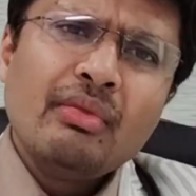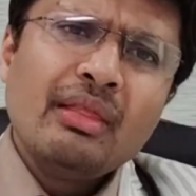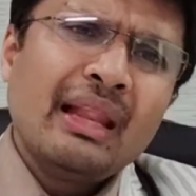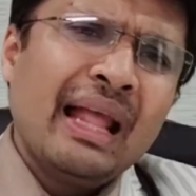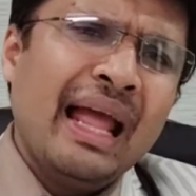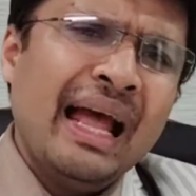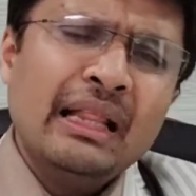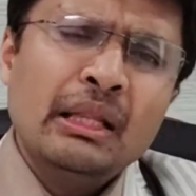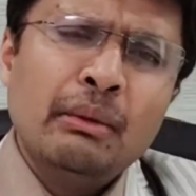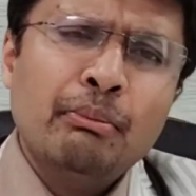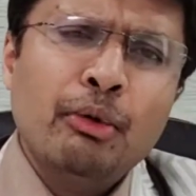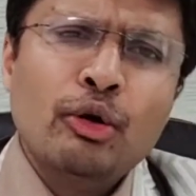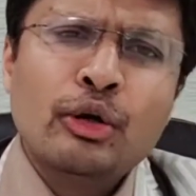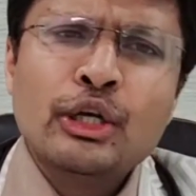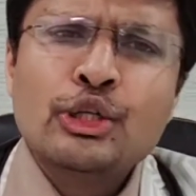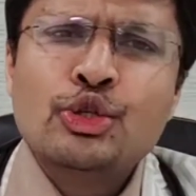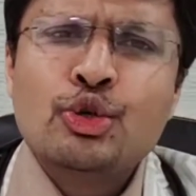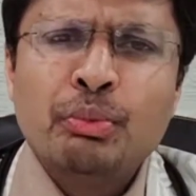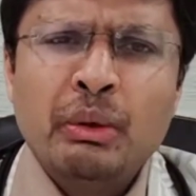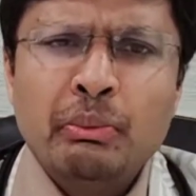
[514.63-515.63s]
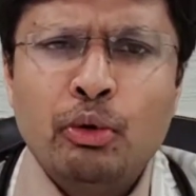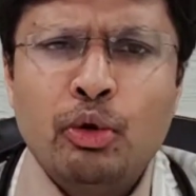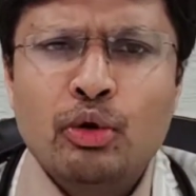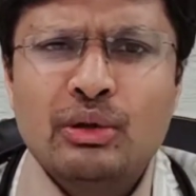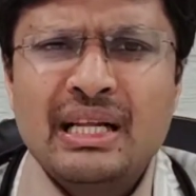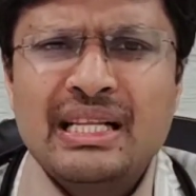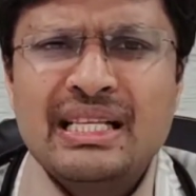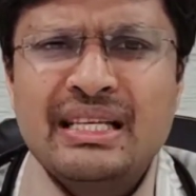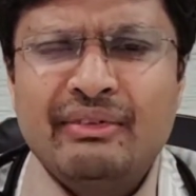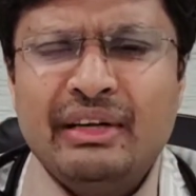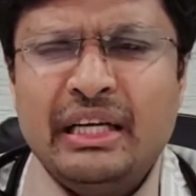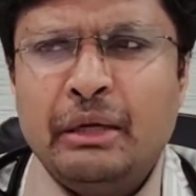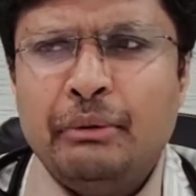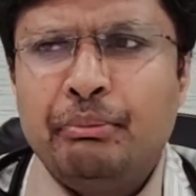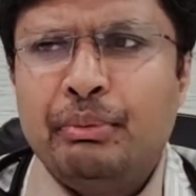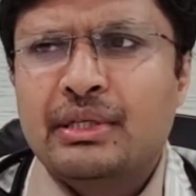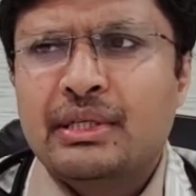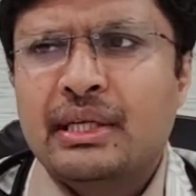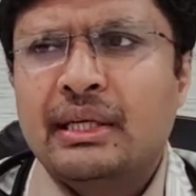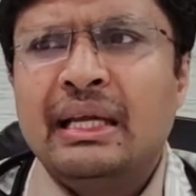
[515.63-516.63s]
and the blockage should be more than
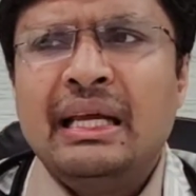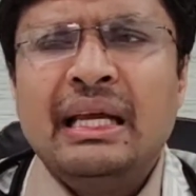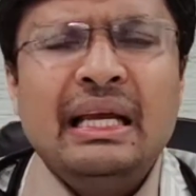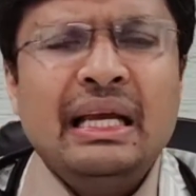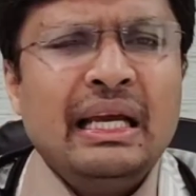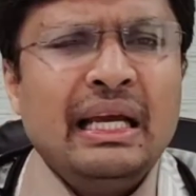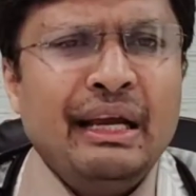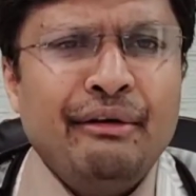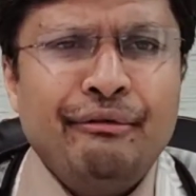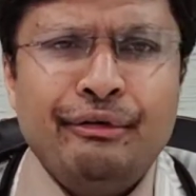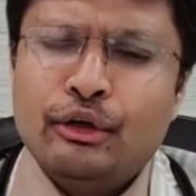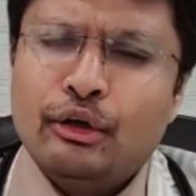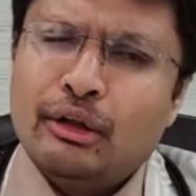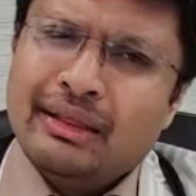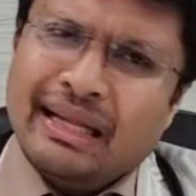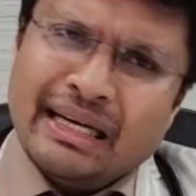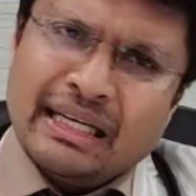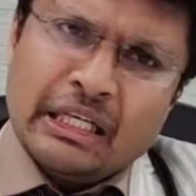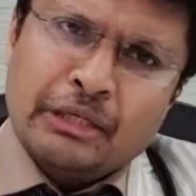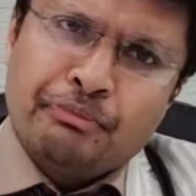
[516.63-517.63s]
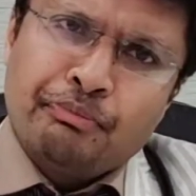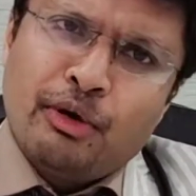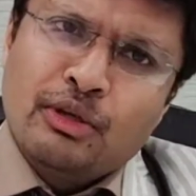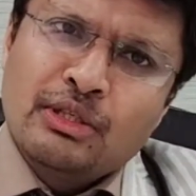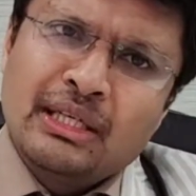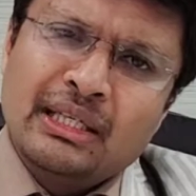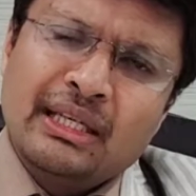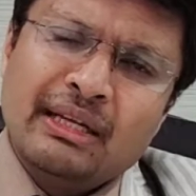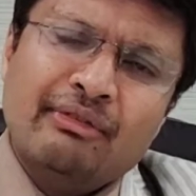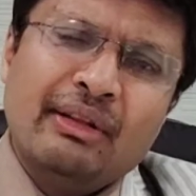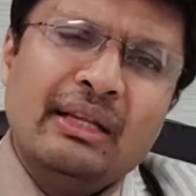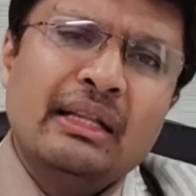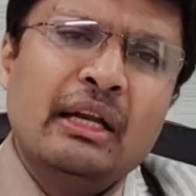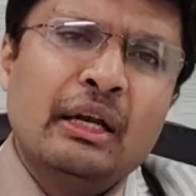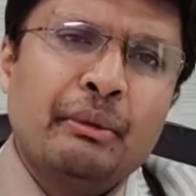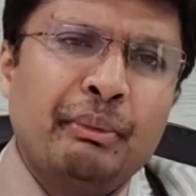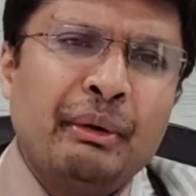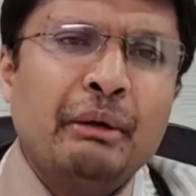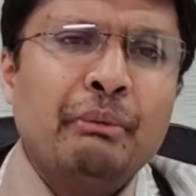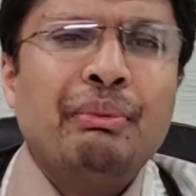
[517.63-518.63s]
70%. If at all that is positive, then the
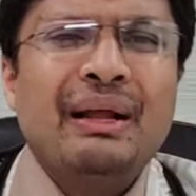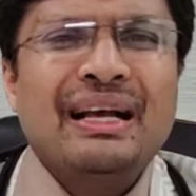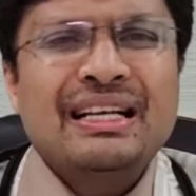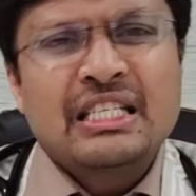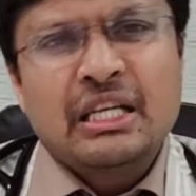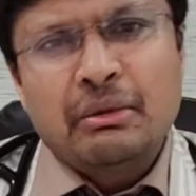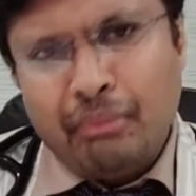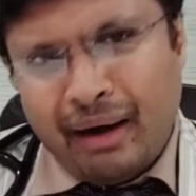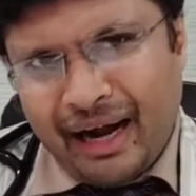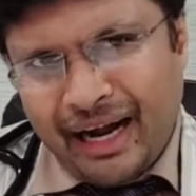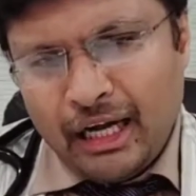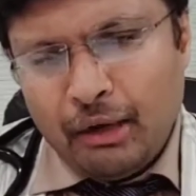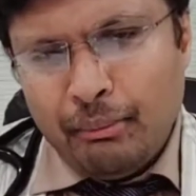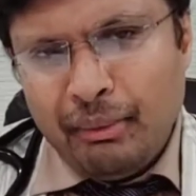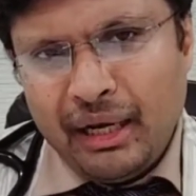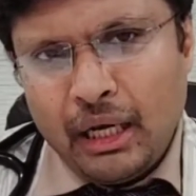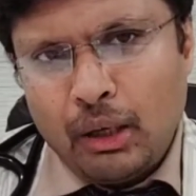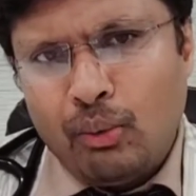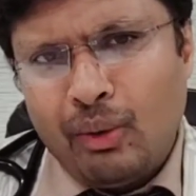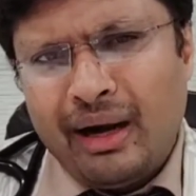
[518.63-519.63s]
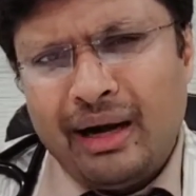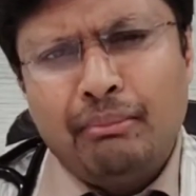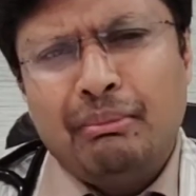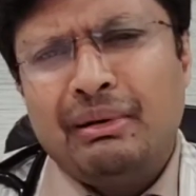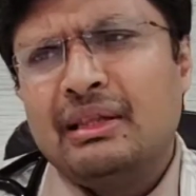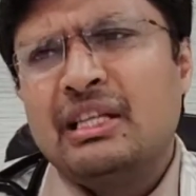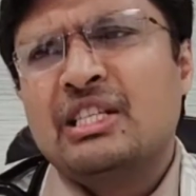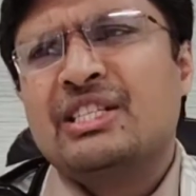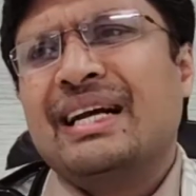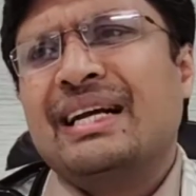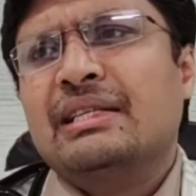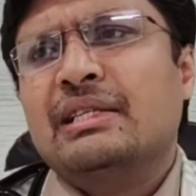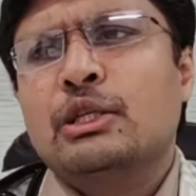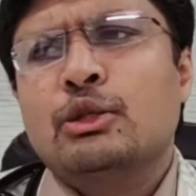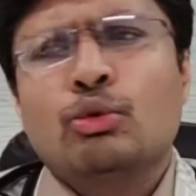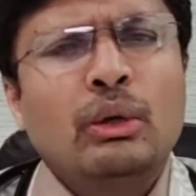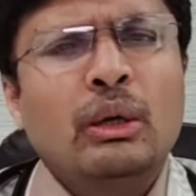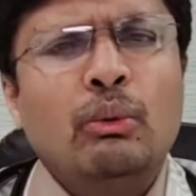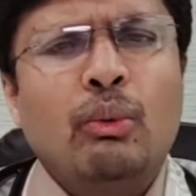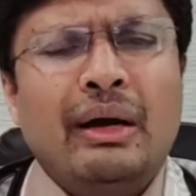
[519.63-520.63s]
repeat plasty might be required, but the chance
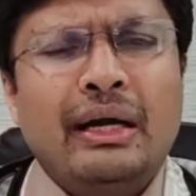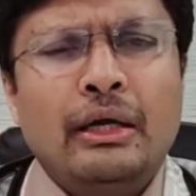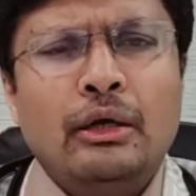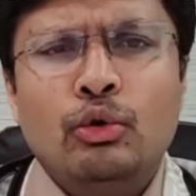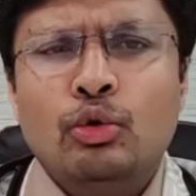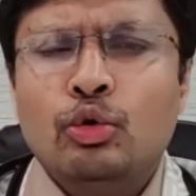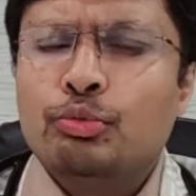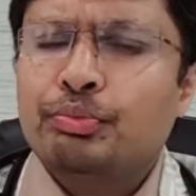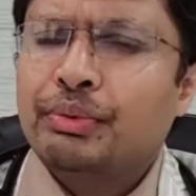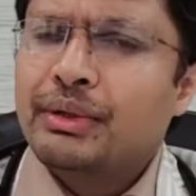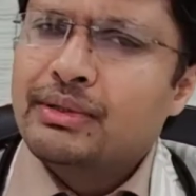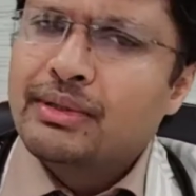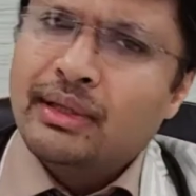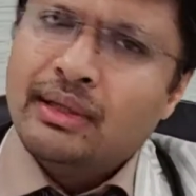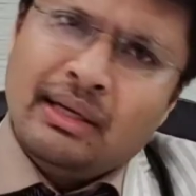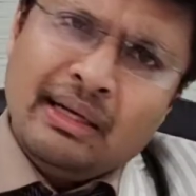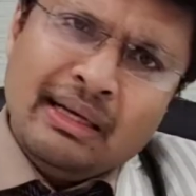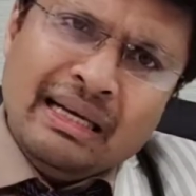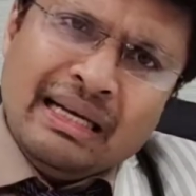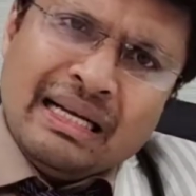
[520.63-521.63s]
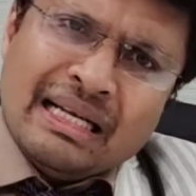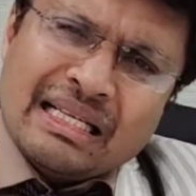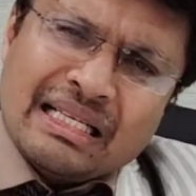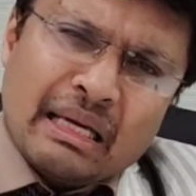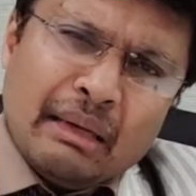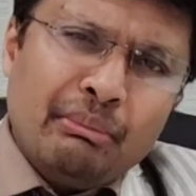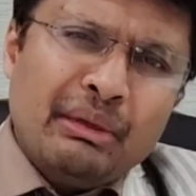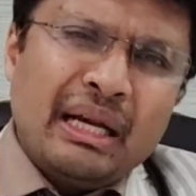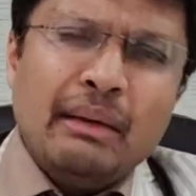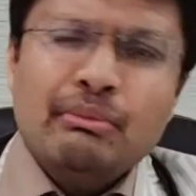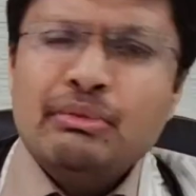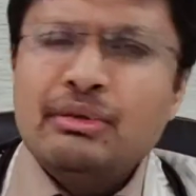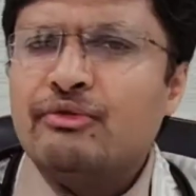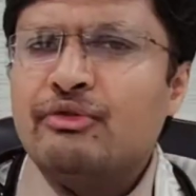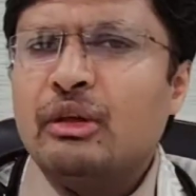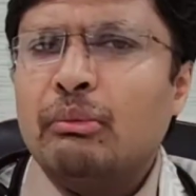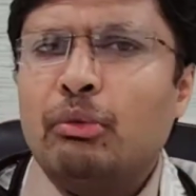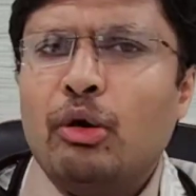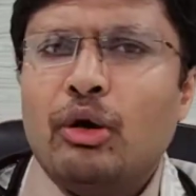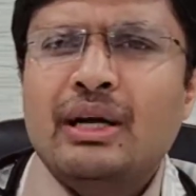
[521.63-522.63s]
is only 1 to 2%. Sometimes
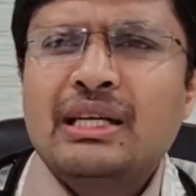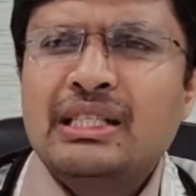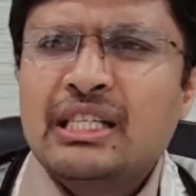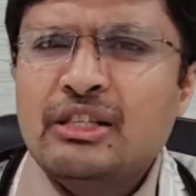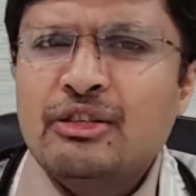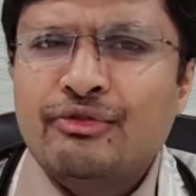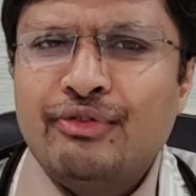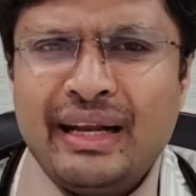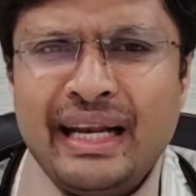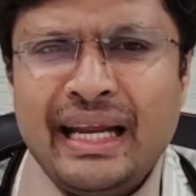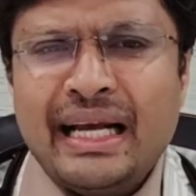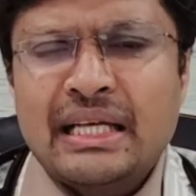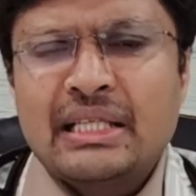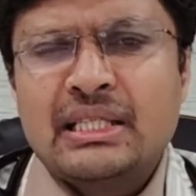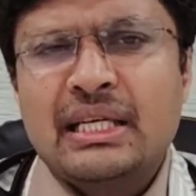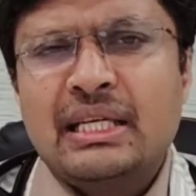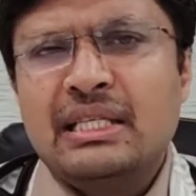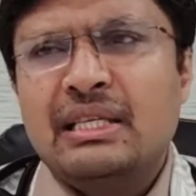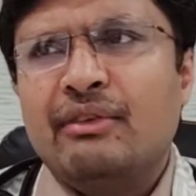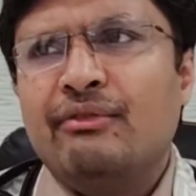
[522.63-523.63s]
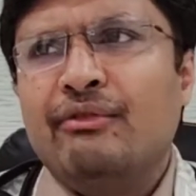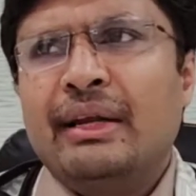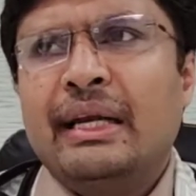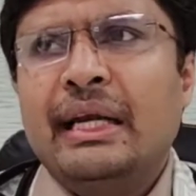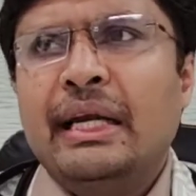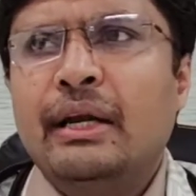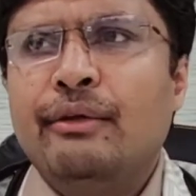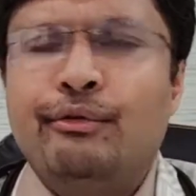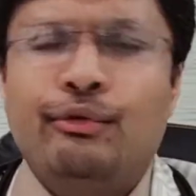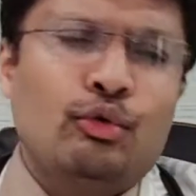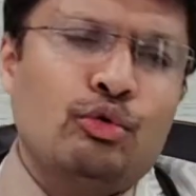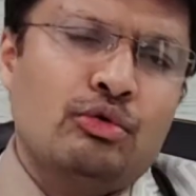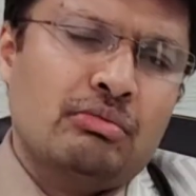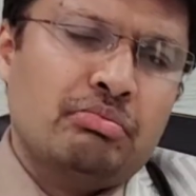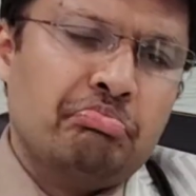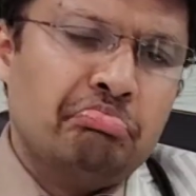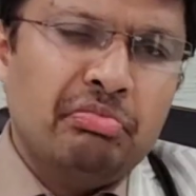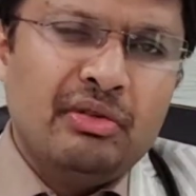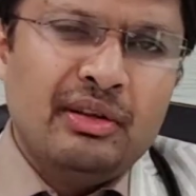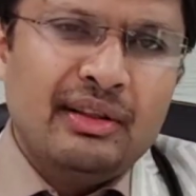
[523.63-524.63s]
if the blockage is very extensive, very diffuse,
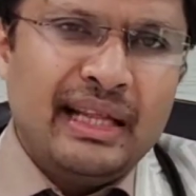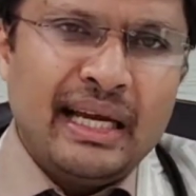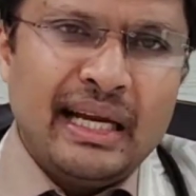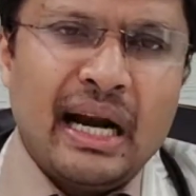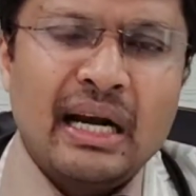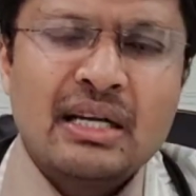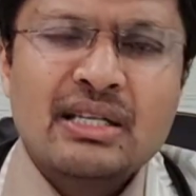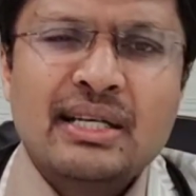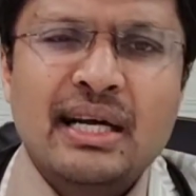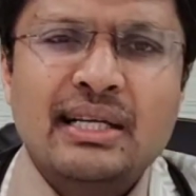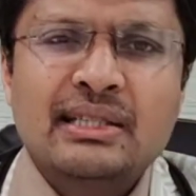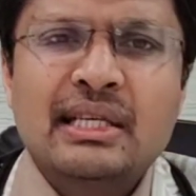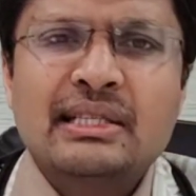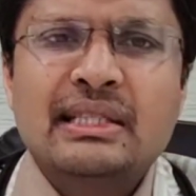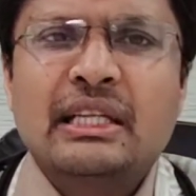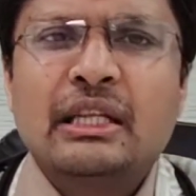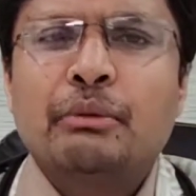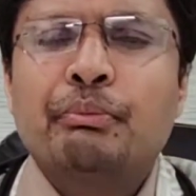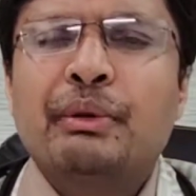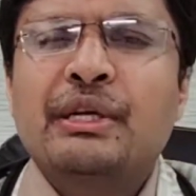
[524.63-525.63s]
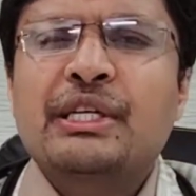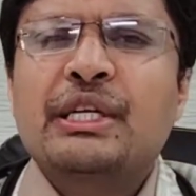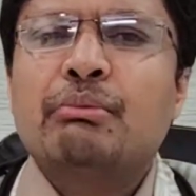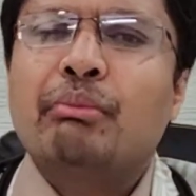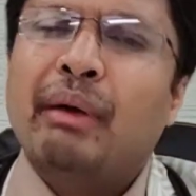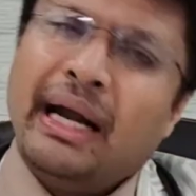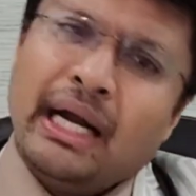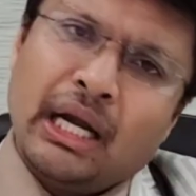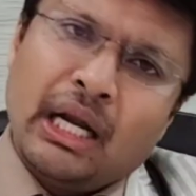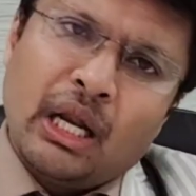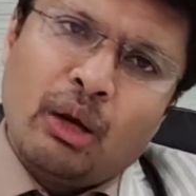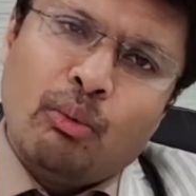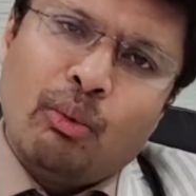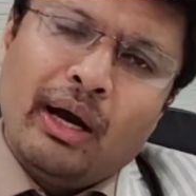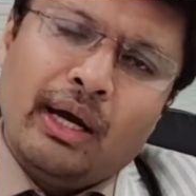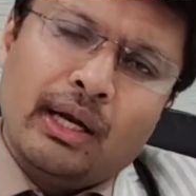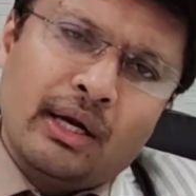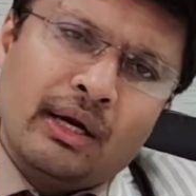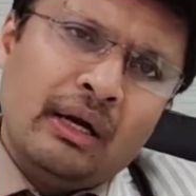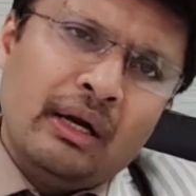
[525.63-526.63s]
there are chances that the patient might require